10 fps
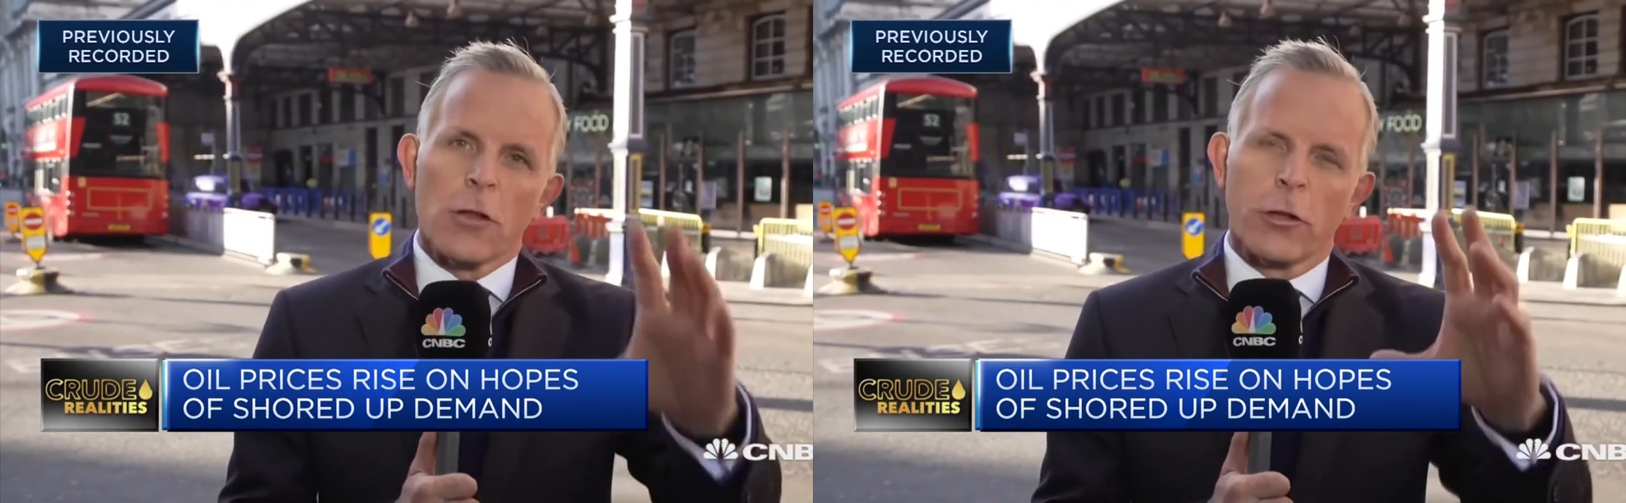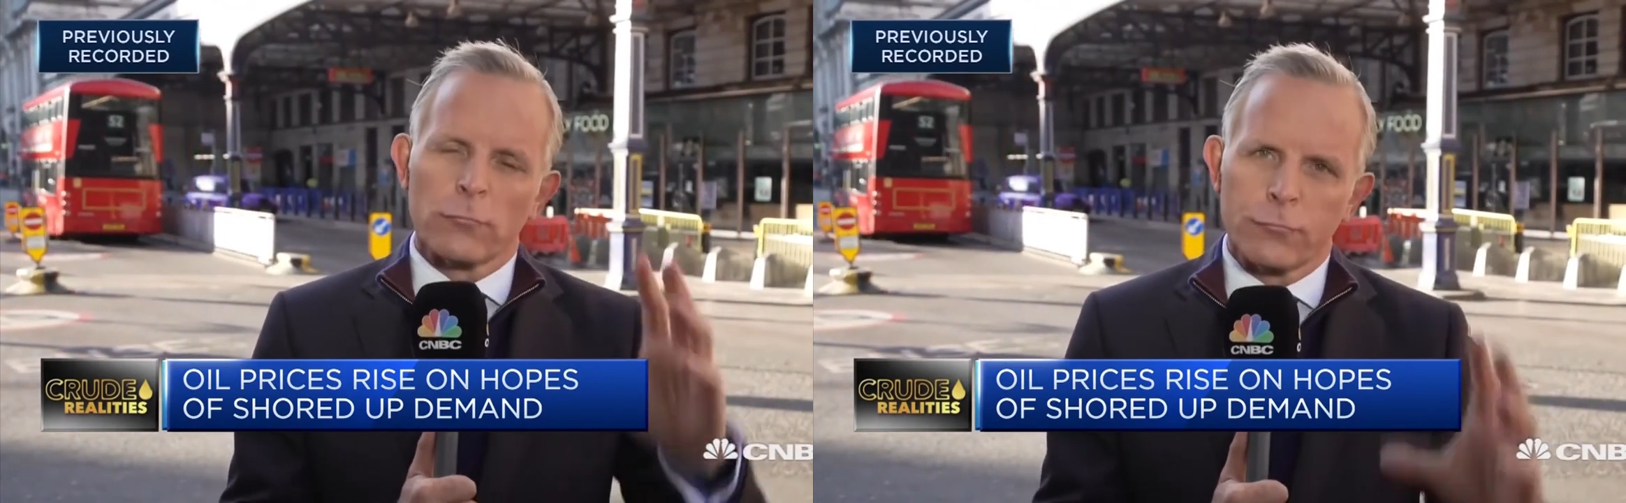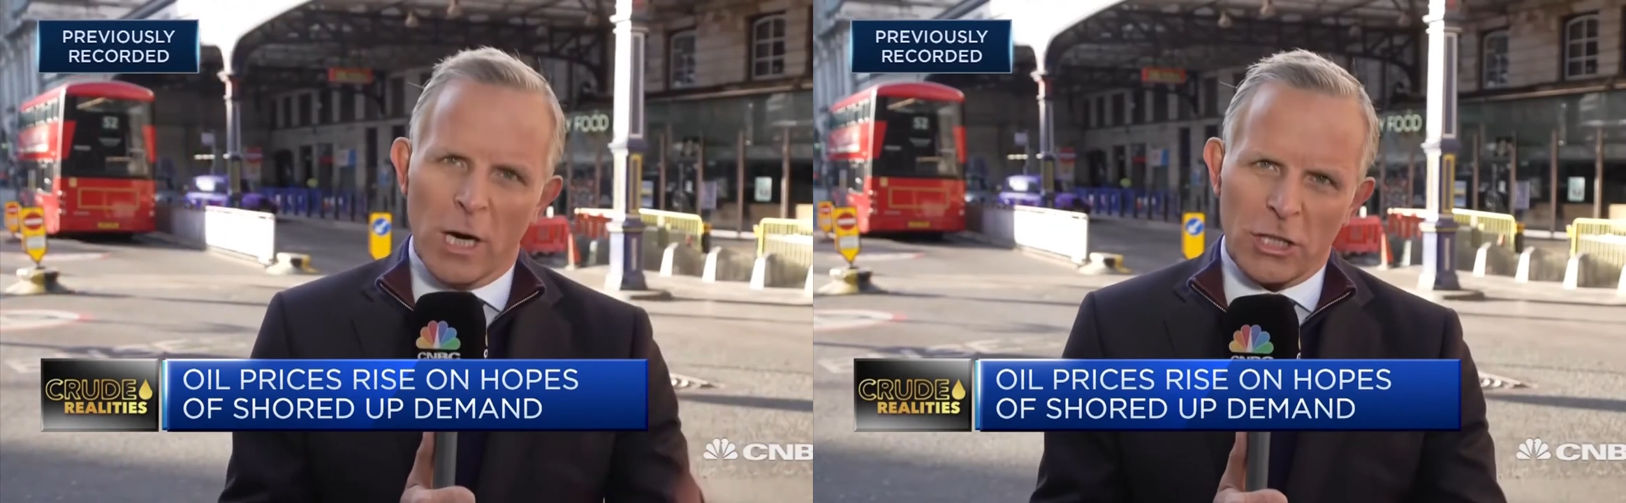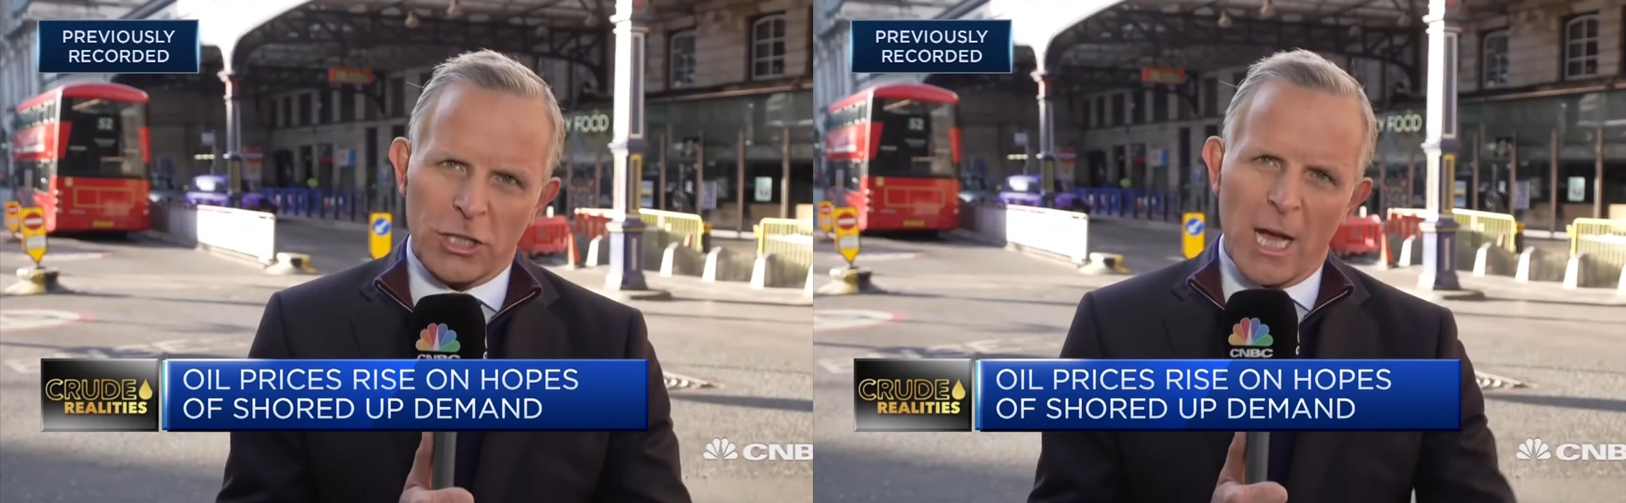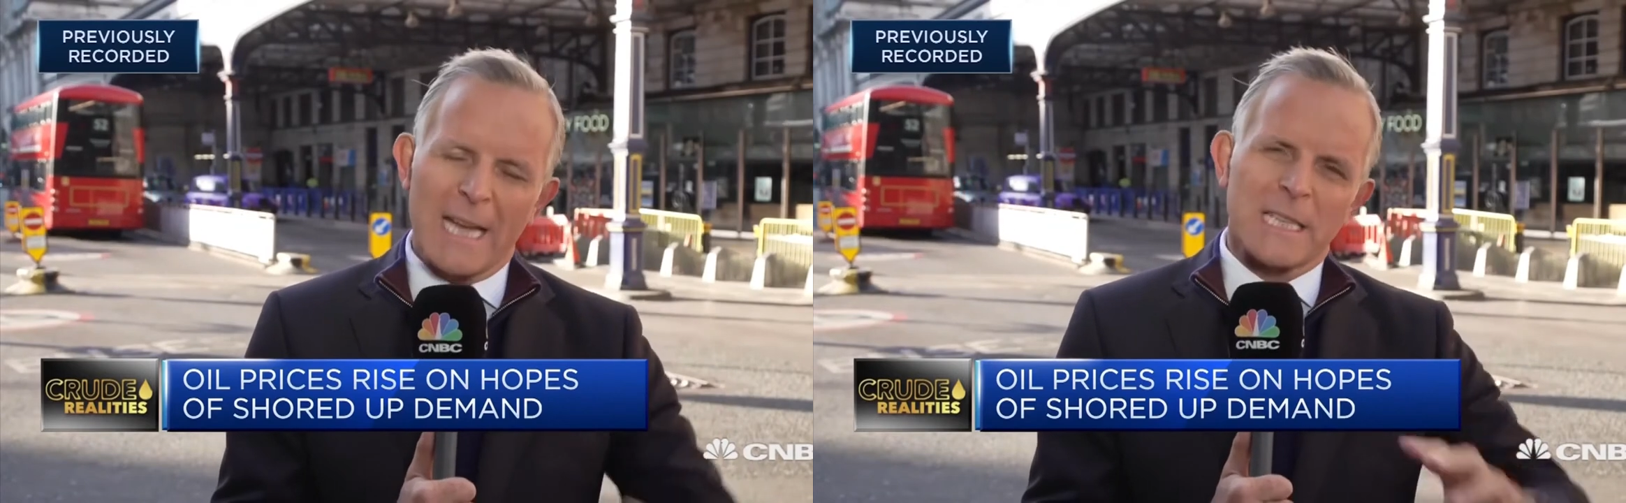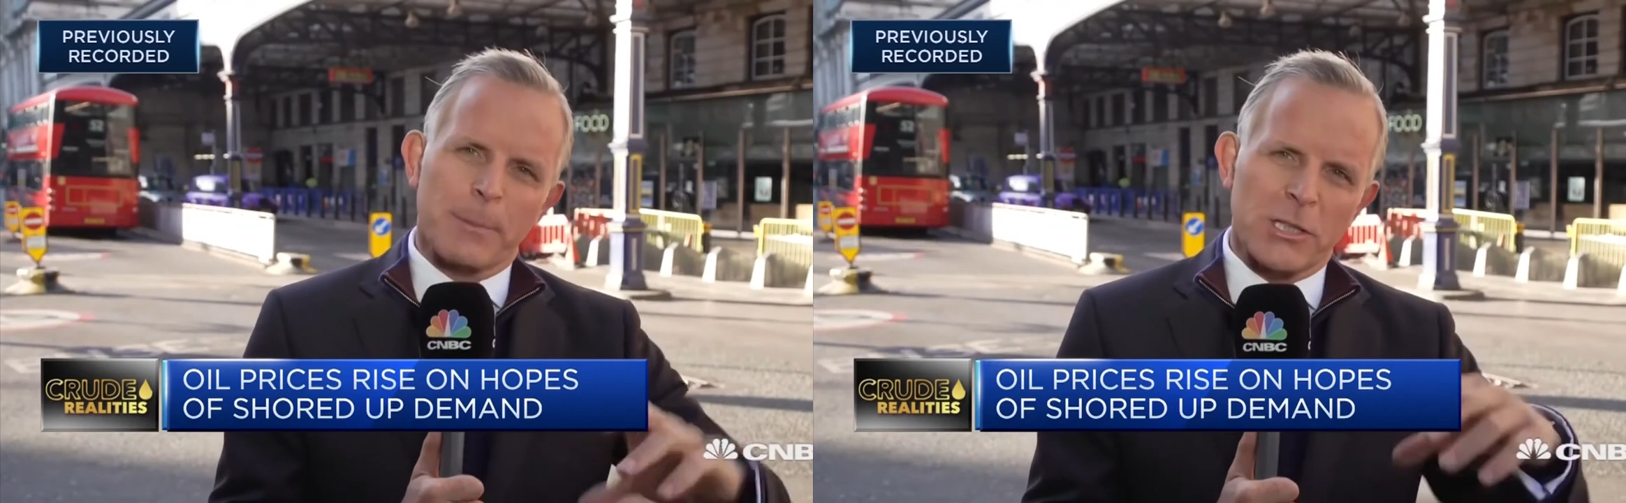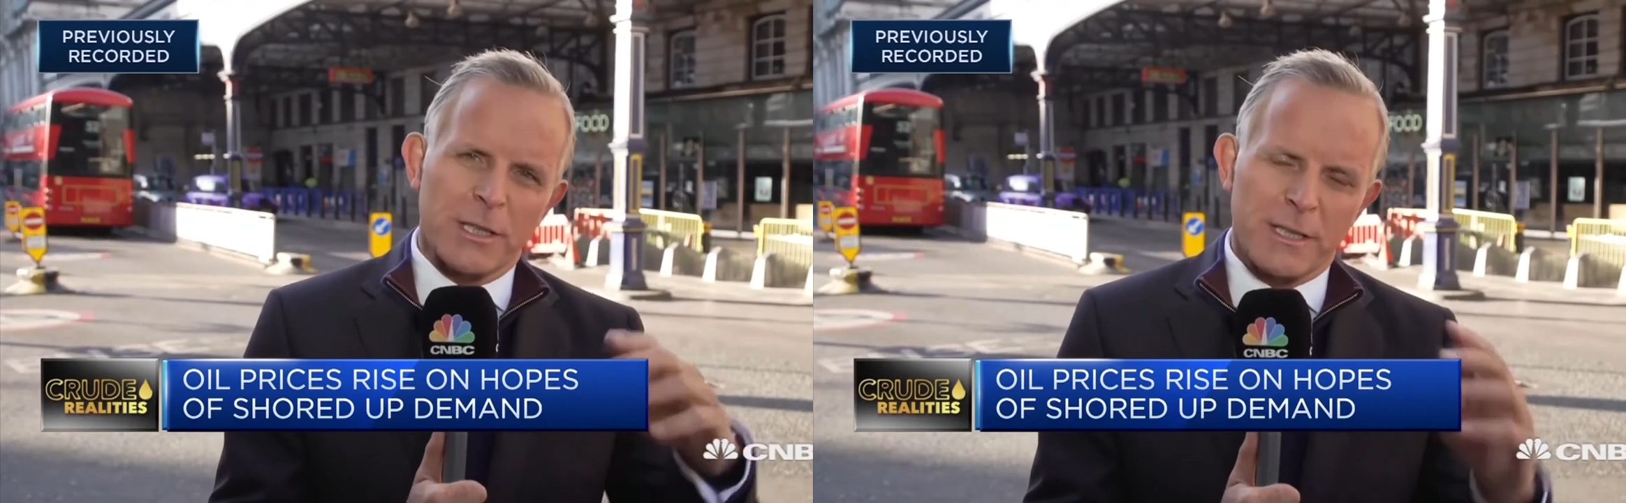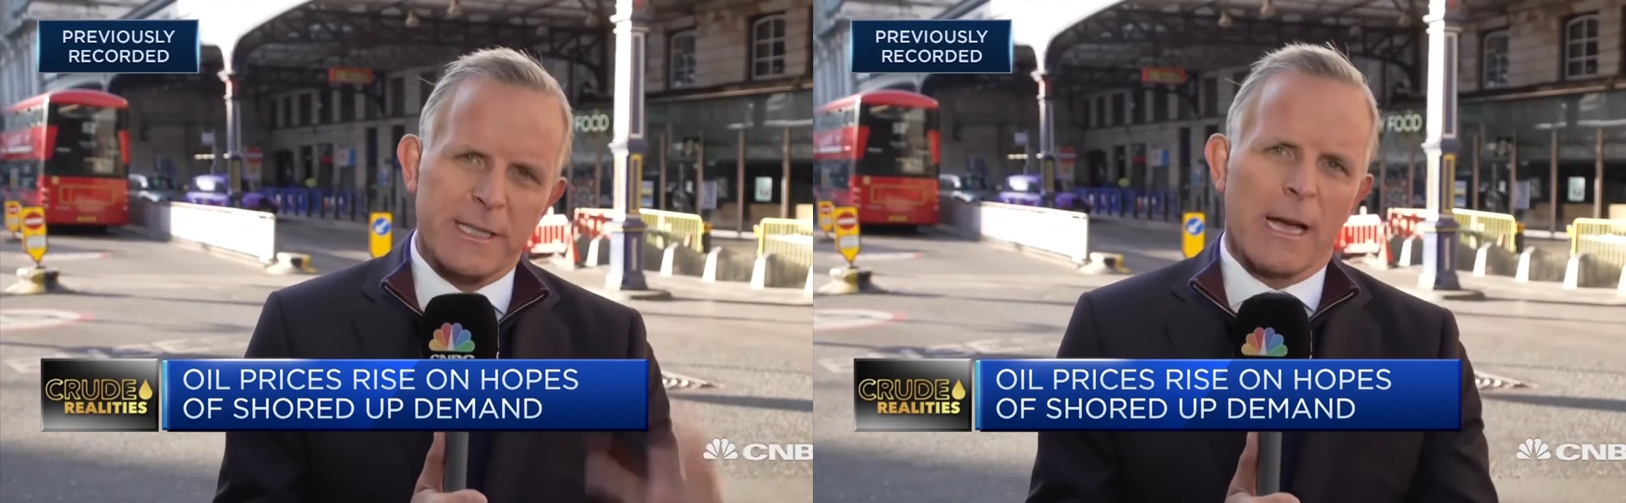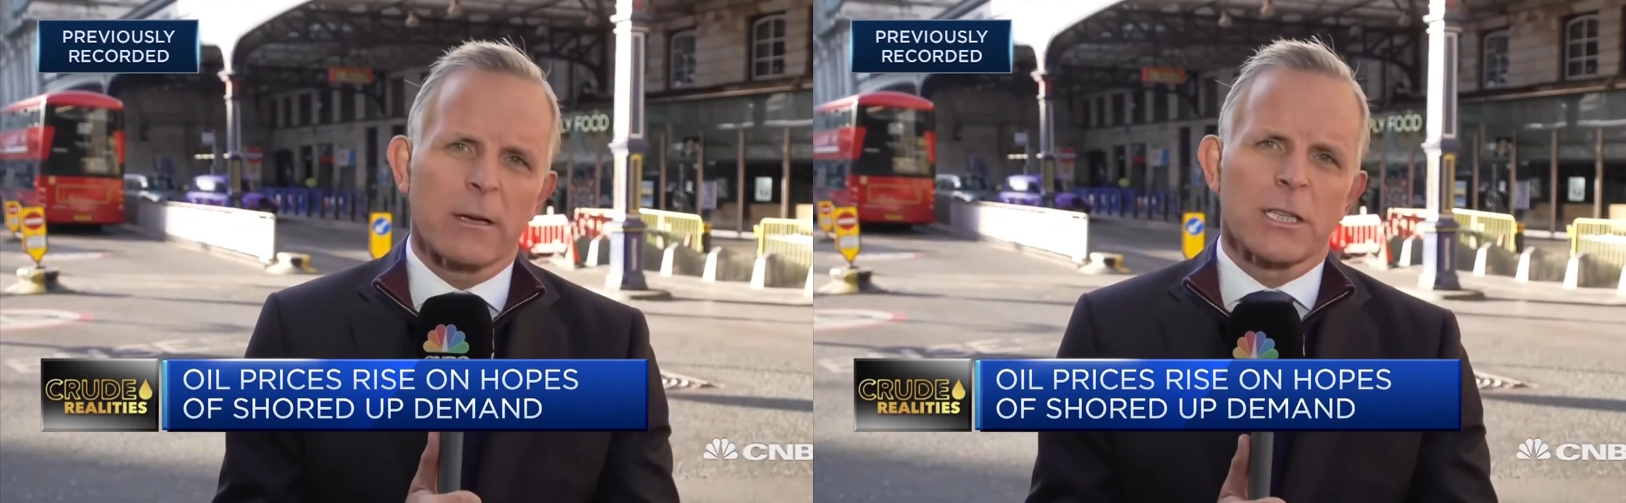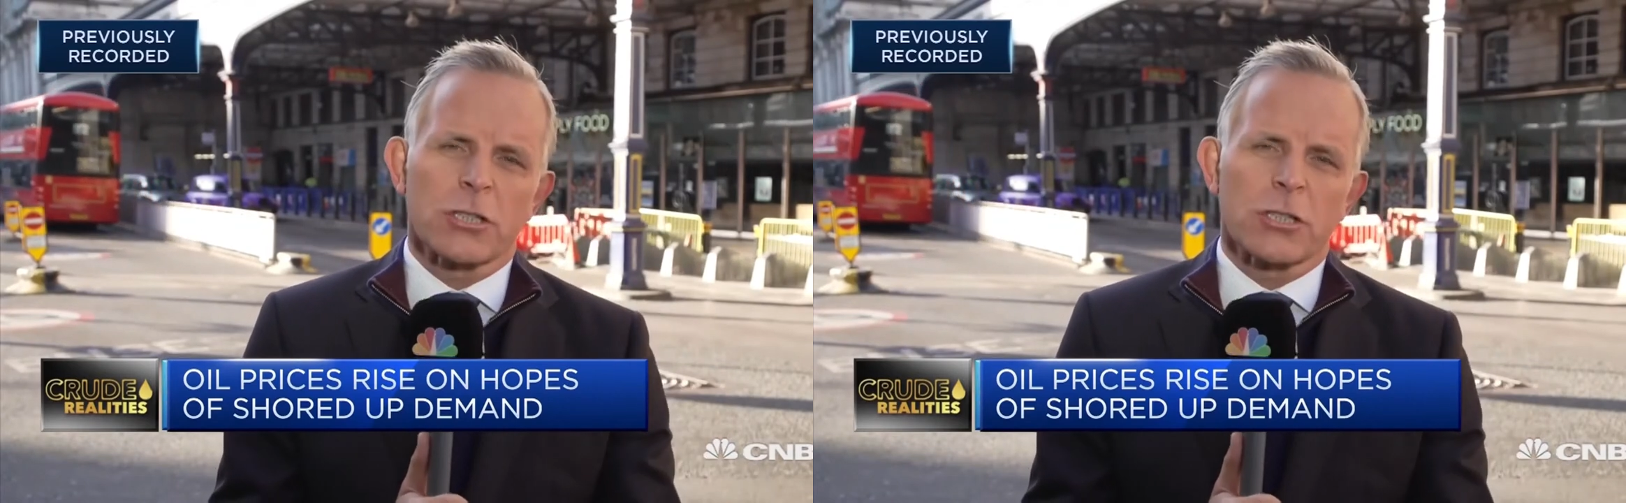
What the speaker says: that Russia and especially the Saudi